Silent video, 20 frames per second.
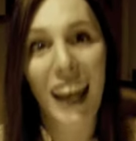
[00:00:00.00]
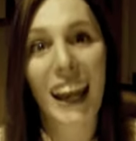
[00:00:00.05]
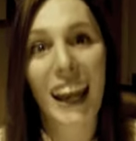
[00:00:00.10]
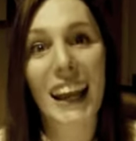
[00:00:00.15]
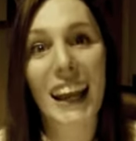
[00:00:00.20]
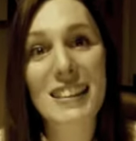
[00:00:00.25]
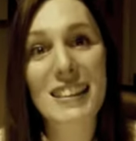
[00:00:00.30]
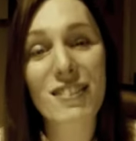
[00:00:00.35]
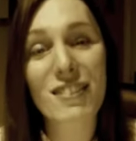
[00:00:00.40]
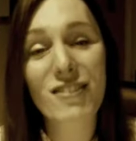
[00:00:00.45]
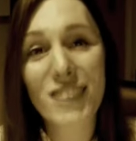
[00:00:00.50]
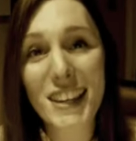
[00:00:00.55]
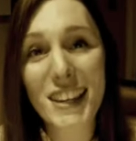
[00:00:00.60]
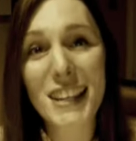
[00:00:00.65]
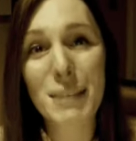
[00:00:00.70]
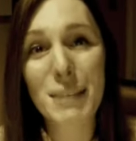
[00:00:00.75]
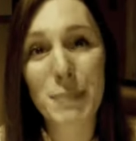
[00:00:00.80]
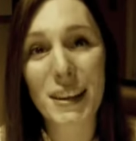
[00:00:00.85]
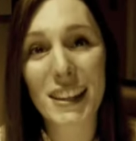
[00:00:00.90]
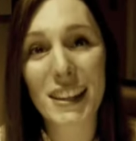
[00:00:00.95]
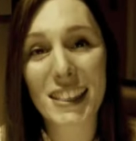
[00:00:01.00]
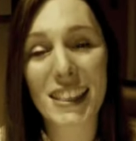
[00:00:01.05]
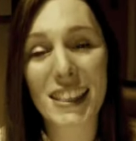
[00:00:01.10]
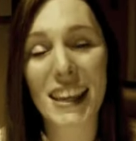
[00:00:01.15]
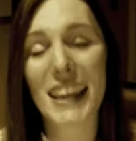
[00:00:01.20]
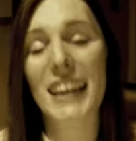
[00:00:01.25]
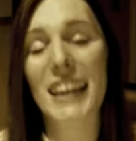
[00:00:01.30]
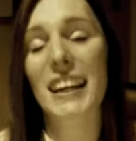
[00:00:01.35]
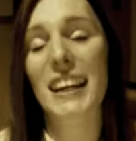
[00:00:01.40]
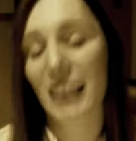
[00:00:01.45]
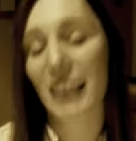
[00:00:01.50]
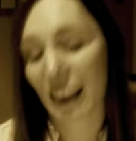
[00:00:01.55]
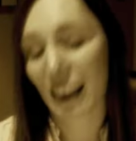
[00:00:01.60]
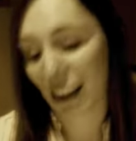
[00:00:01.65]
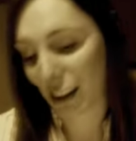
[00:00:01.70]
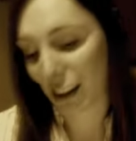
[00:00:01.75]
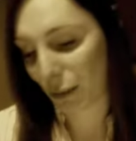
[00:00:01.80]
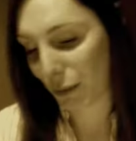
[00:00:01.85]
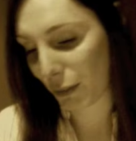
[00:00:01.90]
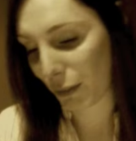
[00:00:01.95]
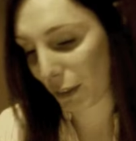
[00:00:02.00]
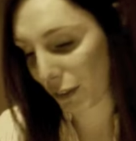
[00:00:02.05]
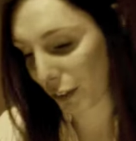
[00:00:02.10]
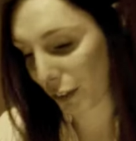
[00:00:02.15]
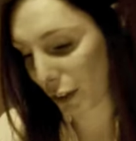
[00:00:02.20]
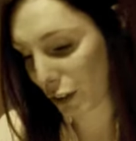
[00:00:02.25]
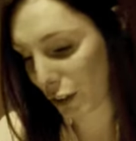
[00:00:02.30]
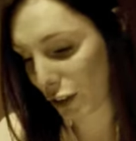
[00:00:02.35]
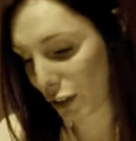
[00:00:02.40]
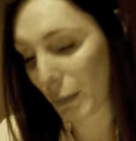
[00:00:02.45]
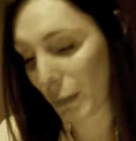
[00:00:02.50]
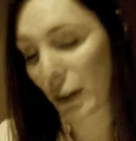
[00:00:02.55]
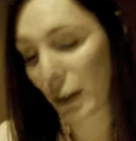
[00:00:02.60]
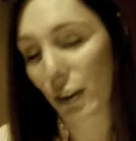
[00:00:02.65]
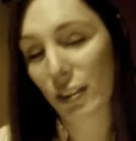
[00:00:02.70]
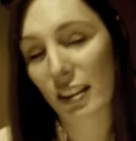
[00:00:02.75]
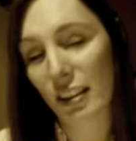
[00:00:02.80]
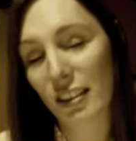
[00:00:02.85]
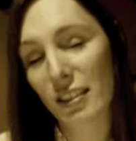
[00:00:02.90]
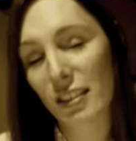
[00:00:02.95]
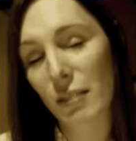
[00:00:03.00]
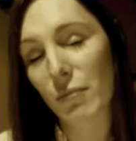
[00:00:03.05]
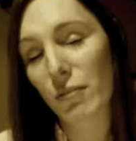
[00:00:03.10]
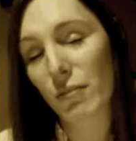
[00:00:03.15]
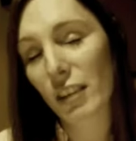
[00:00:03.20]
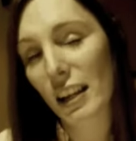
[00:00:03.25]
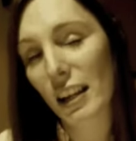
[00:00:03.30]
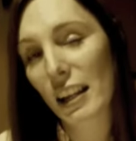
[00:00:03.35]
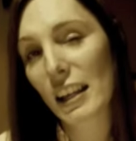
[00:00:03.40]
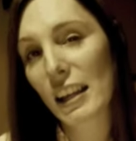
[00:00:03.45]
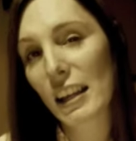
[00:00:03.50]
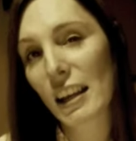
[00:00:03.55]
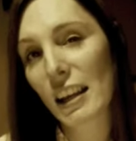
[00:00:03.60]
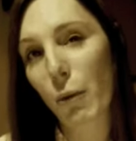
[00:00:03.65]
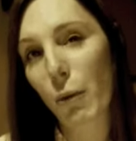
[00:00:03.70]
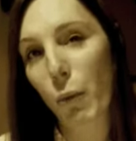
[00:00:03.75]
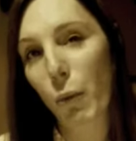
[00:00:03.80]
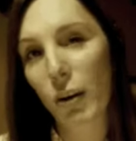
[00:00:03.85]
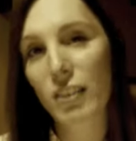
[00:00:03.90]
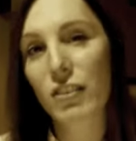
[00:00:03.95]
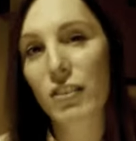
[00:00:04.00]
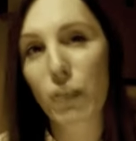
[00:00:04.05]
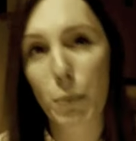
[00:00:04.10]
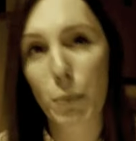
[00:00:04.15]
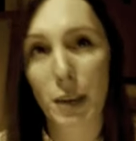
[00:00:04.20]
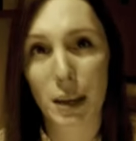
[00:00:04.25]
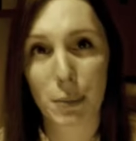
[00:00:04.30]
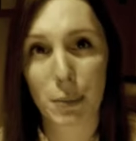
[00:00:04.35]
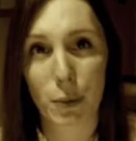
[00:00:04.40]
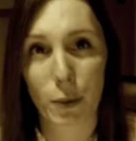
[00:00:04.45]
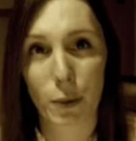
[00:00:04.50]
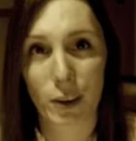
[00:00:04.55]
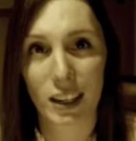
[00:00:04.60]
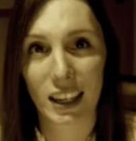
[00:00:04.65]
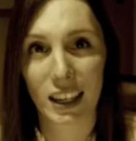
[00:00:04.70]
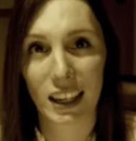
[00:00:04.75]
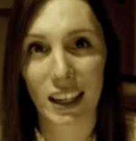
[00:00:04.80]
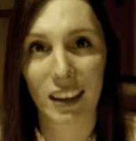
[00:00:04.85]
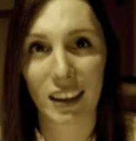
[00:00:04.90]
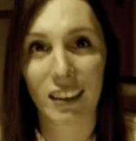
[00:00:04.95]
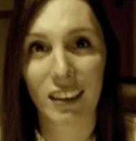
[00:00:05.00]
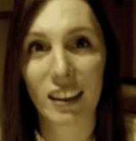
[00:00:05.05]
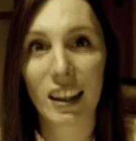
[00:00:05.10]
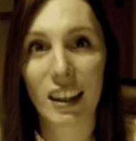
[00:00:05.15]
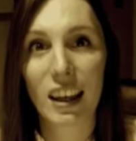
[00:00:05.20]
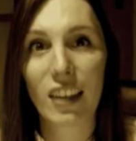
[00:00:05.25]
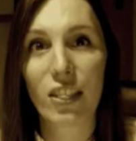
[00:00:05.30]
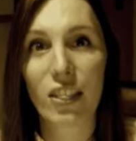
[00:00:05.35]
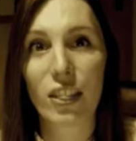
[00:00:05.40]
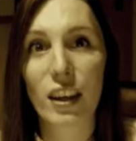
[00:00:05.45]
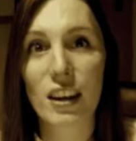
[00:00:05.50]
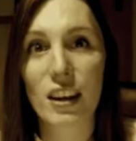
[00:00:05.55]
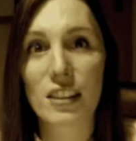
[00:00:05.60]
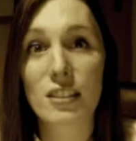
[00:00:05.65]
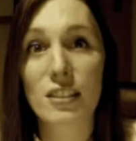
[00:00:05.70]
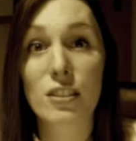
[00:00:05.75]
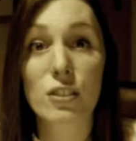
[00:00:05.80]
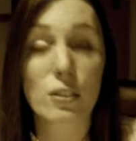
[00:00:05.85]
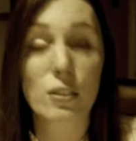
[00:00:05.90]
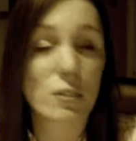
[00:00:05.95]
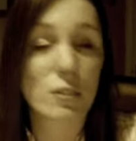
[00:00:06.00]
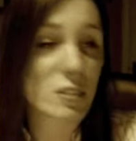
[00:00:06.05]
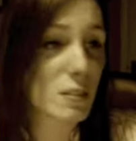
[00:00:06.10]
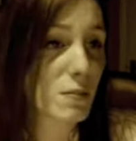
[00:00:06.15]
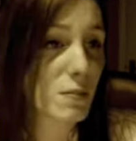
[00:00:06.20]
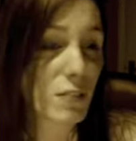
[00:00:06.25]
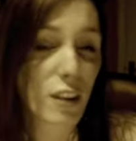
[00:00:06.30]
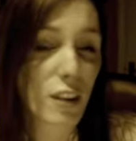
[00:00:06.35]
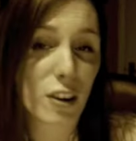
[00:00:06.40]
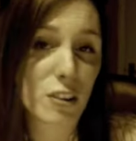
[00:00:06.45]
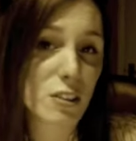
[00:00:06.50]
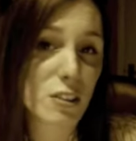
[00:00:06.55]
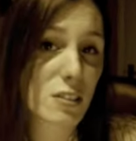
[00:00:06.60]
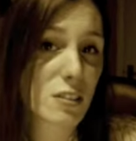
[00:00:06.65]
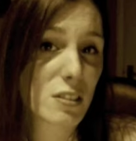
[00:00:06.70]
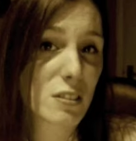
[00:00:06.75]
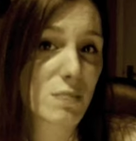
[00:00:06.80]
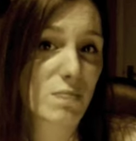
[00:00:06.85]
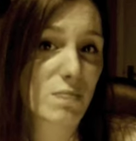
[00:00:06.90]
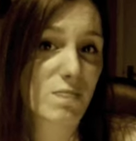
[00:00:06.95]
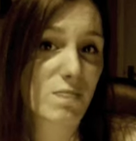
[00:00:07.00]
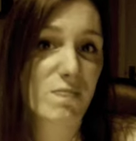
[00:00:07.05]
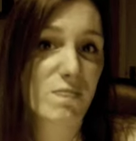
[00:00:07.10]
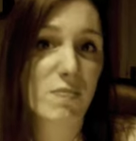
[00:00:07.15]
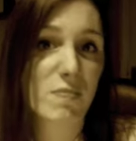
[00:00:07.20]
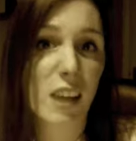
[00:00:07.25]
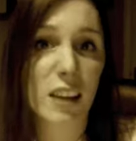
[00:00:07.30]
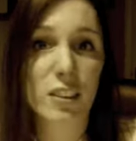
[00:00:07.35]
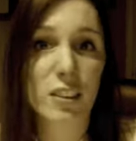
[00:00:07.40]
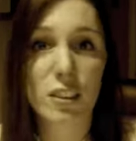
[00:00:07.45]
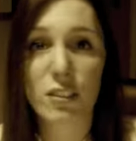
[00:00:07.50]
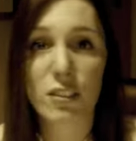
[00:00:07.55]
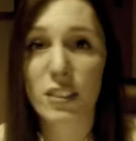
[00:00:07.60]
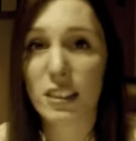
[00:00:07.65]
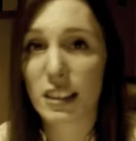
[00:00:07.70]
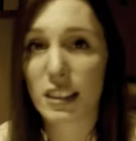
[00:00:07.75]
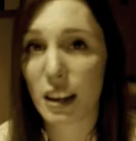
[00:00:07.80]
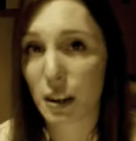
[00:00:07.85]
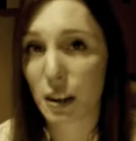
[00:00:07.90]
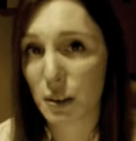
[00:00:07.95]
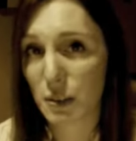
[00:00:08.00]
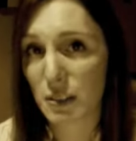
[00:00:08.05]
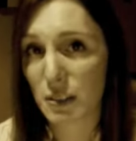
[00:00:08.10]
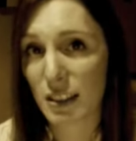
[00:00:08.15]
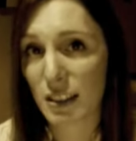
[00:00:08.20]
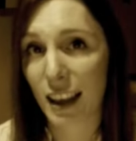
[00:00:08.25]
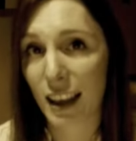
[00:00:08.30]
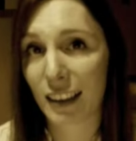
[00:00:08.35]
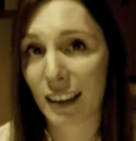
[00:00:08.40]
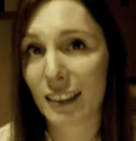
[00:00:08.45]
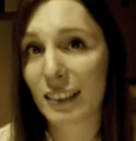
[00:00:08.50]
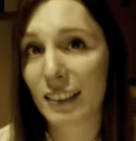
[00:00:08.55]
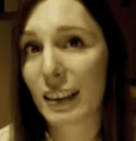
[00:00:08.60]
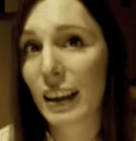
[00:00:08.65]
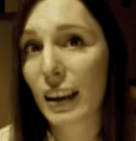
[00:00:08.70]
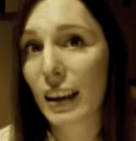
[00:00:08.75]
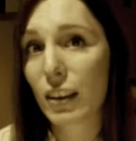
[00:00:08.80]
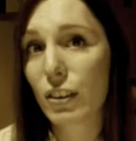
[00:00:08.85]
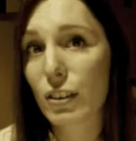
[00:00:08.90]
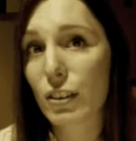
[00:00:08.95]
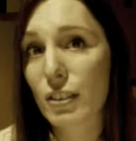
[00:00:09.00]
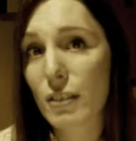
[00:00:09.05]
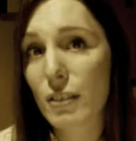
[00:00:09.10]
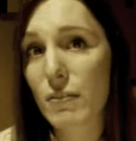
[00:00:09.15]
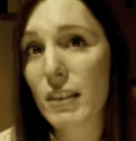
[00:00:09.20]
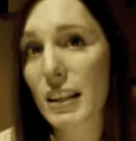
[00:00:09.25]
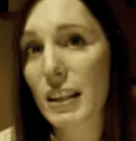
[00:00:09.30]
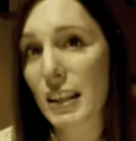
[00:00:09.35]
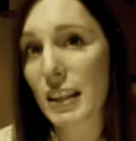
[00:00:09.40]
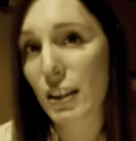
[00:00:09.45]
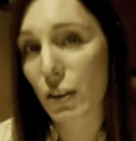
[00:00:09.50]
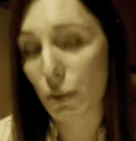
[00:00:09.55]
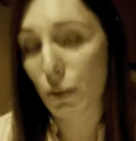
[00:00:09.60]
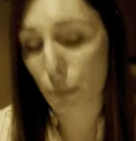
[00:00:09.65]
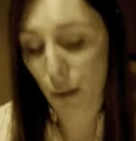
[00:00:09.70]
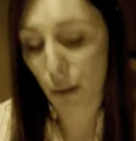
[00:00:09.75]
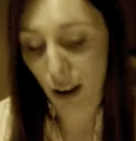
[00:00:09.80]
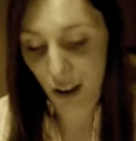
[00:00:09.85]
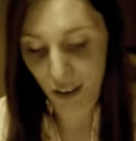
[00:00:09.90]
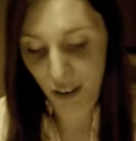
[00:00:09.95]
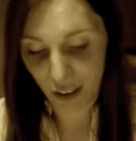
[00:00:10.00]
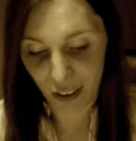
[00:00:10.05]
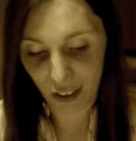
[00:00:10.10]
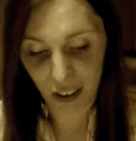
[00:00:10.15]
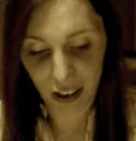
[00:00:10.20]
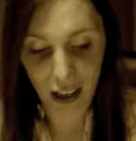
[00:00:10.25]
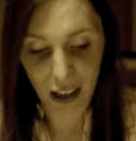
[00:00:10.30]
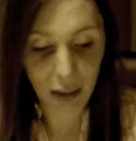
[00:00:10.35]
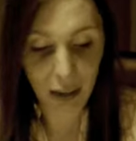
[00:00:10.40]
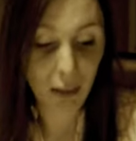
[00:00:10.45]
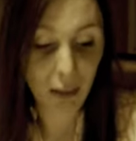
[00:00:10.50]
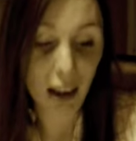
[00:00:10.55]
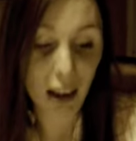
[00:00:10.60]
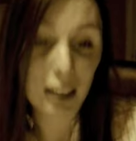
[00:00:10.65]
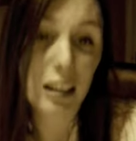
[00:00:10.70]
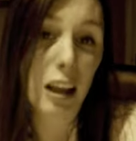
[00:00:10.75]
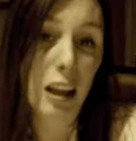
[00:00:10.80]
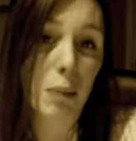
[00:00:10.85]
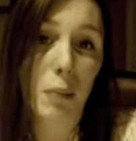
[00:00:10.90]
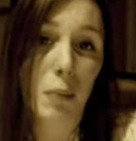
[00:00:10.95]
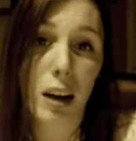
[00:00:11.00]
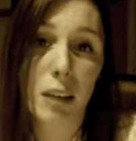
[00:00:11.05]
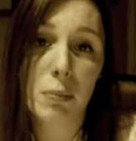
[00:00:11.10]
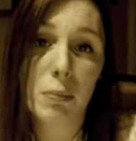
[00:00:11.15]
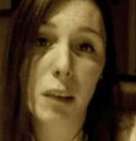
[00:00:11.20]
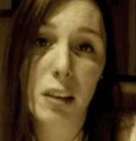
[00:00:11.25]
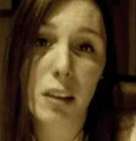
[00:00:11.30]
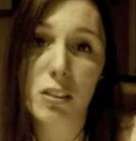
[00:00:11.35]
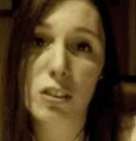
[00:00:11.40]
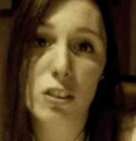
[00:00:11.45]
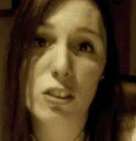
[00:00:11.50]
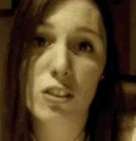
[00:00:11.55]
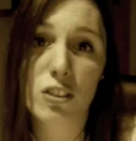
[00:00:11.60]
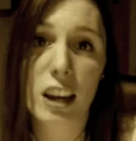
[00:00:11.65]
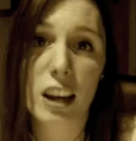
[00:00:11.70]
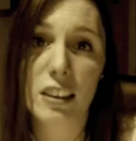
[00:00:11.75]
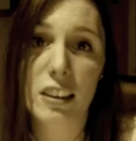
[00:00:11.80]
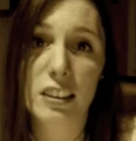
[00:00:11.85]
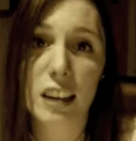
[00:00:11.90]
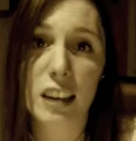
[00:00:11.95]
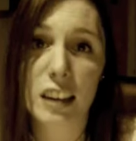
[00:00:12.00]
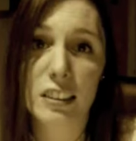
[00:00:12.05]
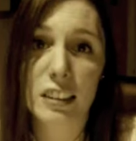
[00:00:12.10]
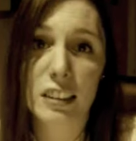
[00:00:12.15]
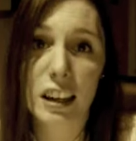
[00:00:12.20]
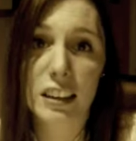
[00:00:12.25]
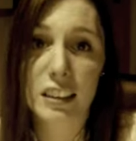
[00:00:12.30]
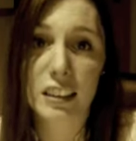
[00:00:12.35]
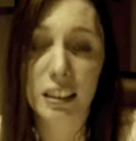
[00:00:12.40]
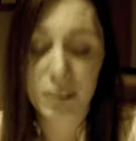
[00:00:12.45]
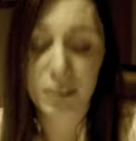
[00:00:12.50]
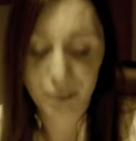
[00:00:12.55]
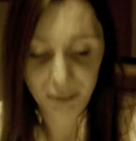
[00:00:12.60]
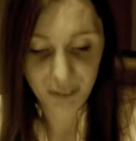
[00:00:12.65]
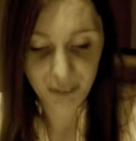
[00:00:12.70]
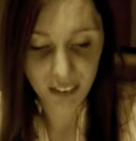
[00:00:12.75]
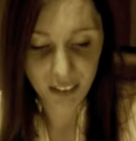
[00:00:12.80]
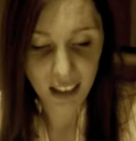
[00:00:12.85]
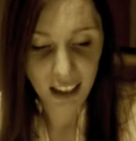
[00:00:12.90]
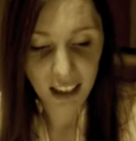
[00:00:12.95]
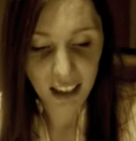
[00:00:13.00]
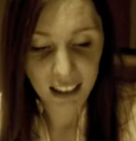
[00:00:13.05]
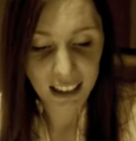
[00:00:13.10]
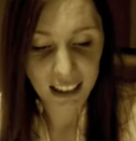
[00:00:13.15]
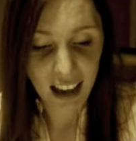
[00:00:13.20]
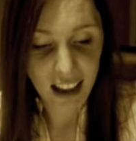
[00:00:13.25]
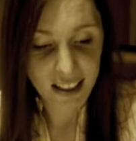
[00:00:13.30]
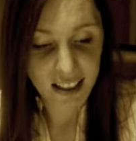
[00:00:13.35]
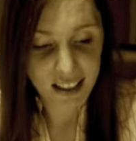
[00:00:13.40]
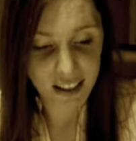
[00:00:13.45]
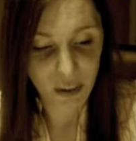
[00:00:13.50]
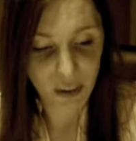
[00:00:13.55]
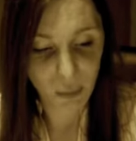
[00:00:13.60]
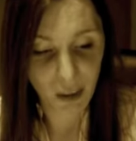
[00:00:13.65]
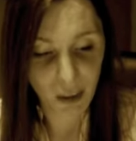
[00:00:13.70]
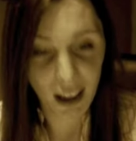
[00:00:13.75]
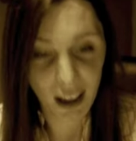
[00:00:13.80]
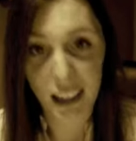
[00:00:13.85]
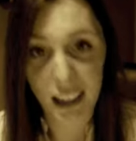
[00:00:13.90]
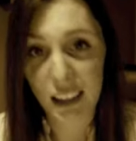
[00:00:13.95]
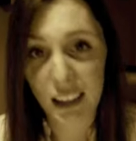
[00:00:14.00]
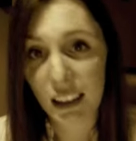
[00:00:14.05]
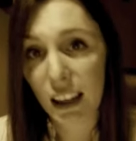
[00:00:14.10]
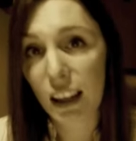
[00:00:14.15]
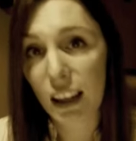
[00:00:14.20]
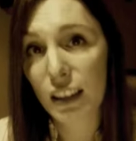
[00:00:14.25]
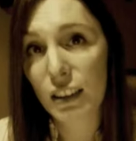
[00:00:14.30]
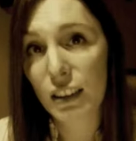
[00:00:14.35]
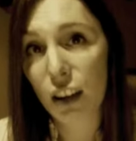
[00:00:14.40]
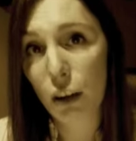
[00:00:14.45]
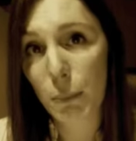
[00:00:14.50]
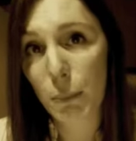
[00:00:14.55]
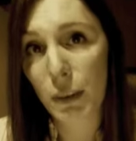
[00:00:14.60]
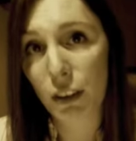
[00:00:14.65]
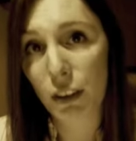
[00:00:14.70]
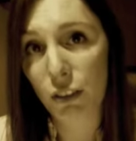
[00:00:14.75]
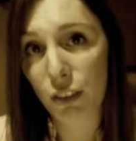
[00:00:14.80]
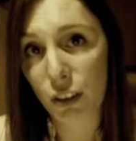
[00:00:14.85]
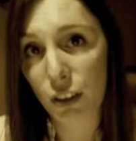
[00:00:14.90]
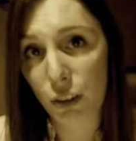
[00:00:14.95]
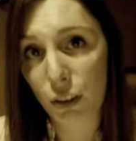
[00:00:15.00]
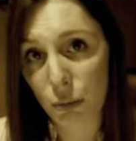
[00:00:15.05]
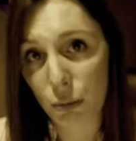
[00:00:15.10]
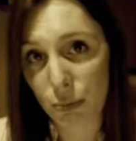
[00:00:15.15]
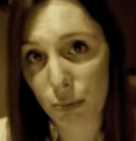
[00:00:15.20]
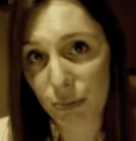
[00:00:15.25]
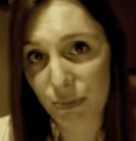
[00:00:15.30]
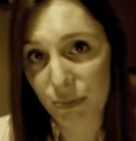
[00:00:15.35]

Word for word: is a really big thing um, with YouTube because there's some really wonderful people on here that do some vlogs, do videos, and do some really good work. Um, unlike mine, mine's just yada yada yada, gassing away. No big real,